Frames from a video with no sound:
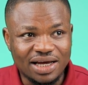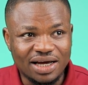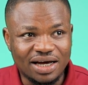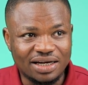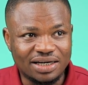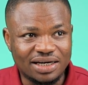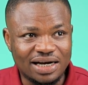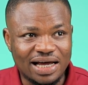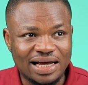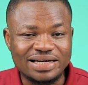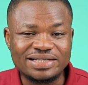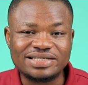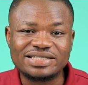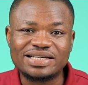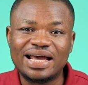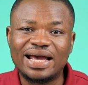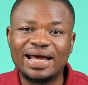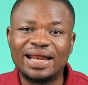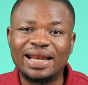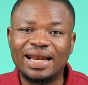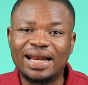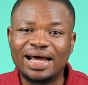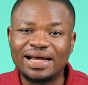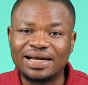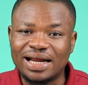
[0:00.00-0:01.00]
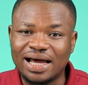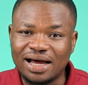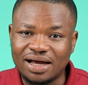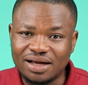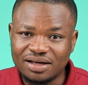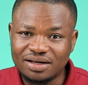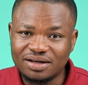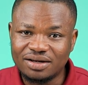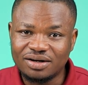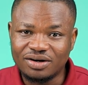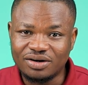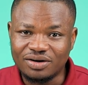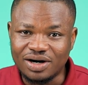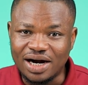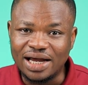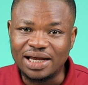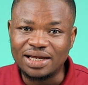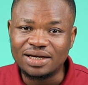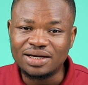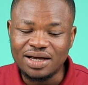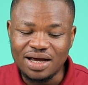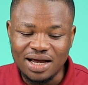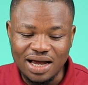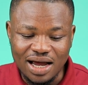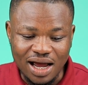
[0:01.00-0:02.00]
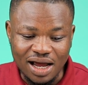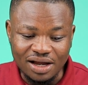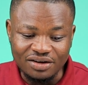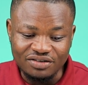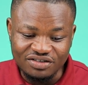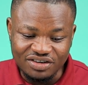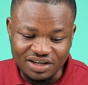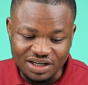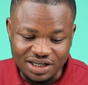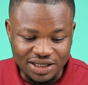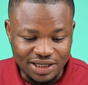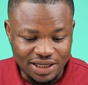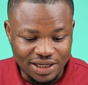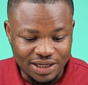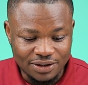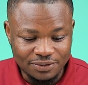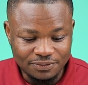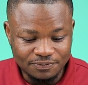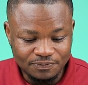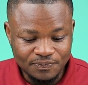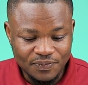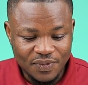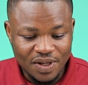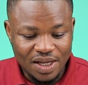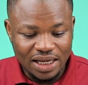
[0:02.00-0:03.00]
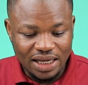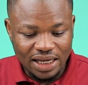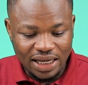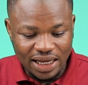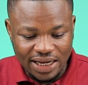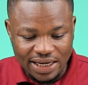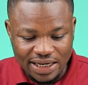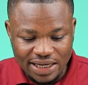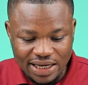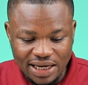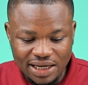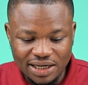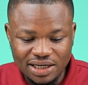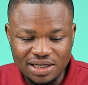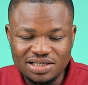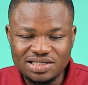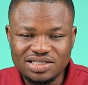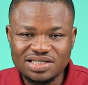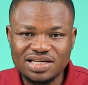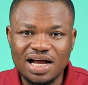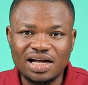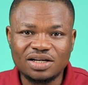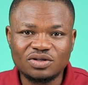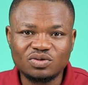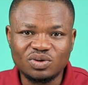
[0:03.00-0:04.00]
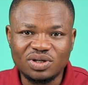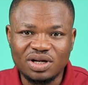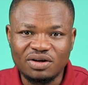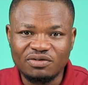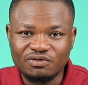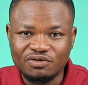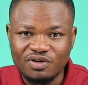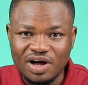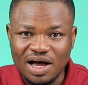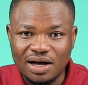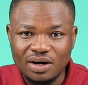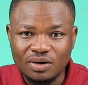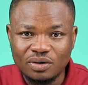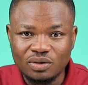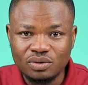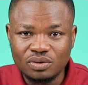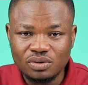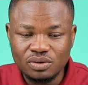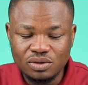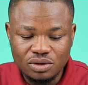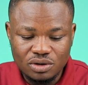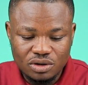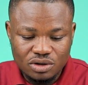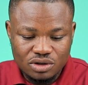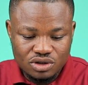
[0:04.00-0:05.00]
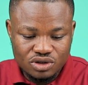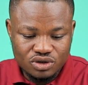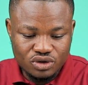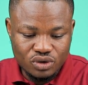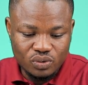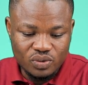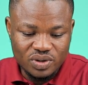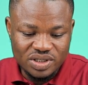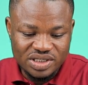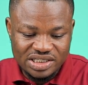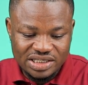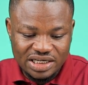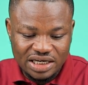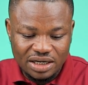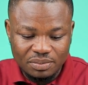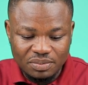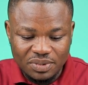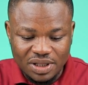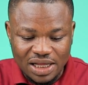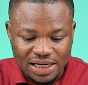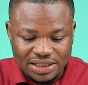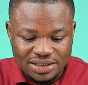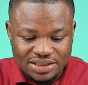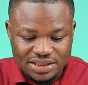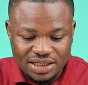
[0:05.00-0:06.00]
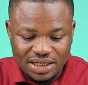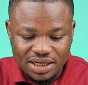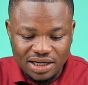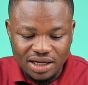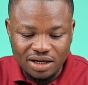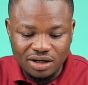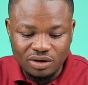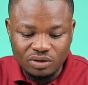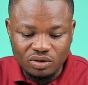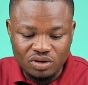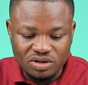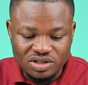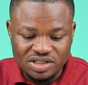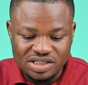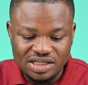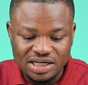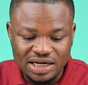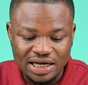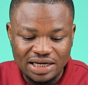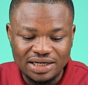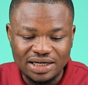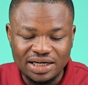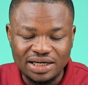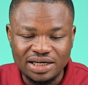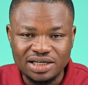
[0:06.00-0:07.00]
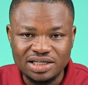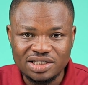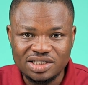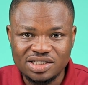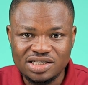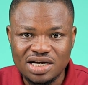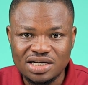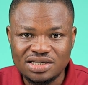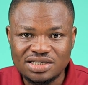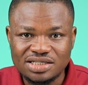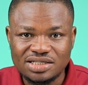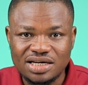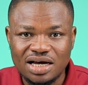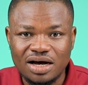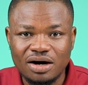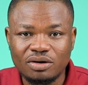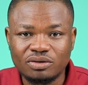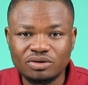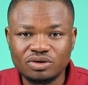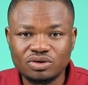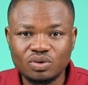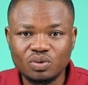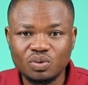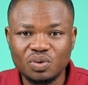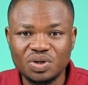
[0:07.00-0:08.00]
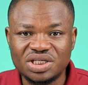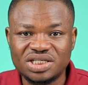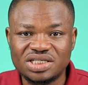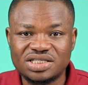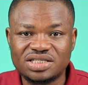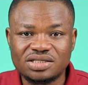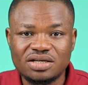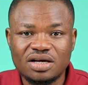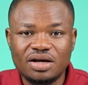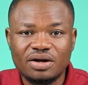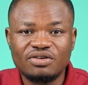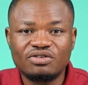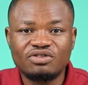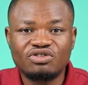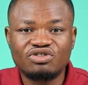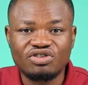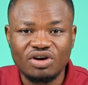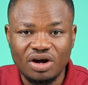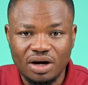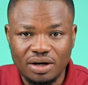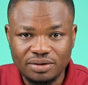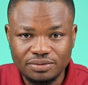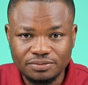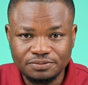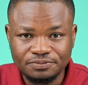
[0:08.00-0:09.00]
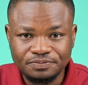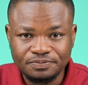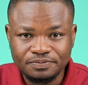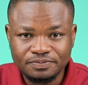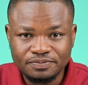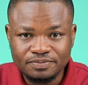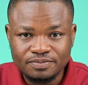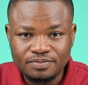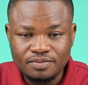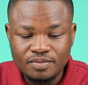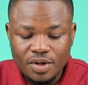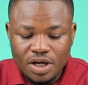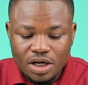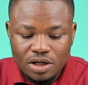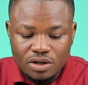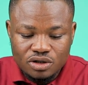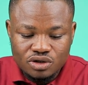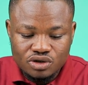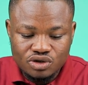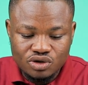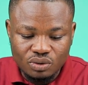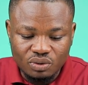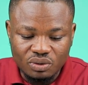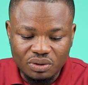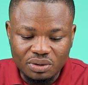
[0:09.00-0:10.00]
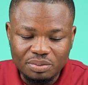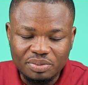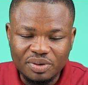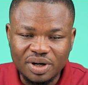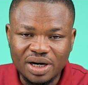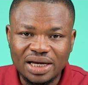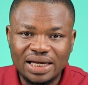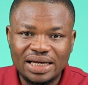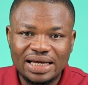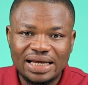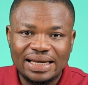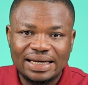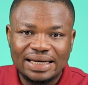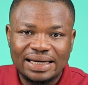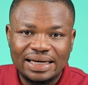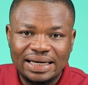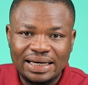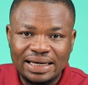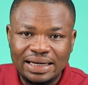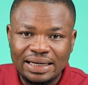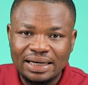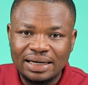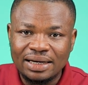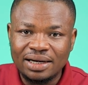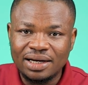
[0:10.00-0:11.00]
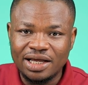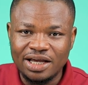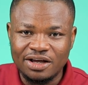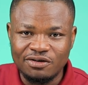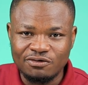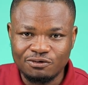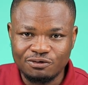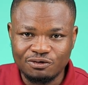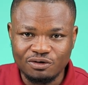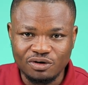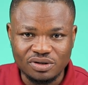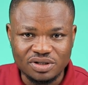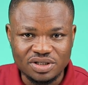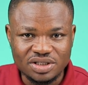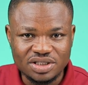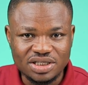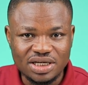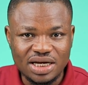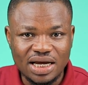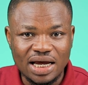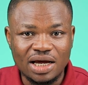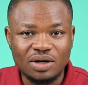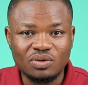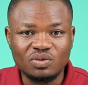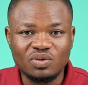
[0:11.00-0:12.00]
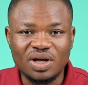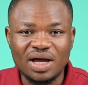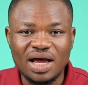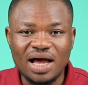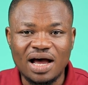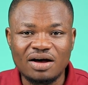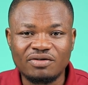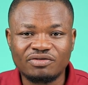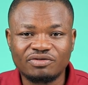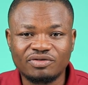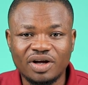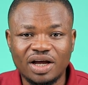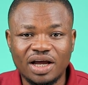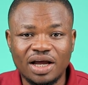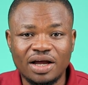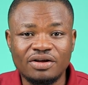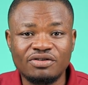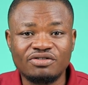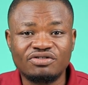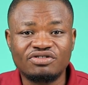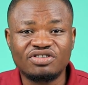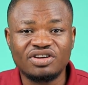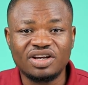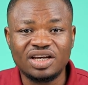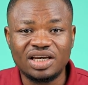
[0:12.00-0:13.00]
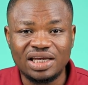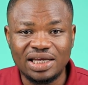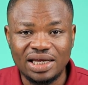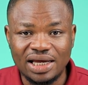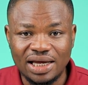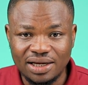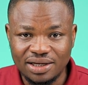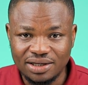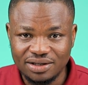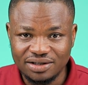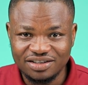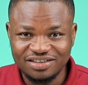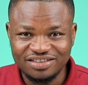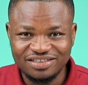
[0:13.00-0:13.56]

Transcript: and that is a ladder, all right, achidie. Again, this starts with a vowel, so we skip that and consider the initial sound, which is ch. So we bring n in front, and we have enchidie.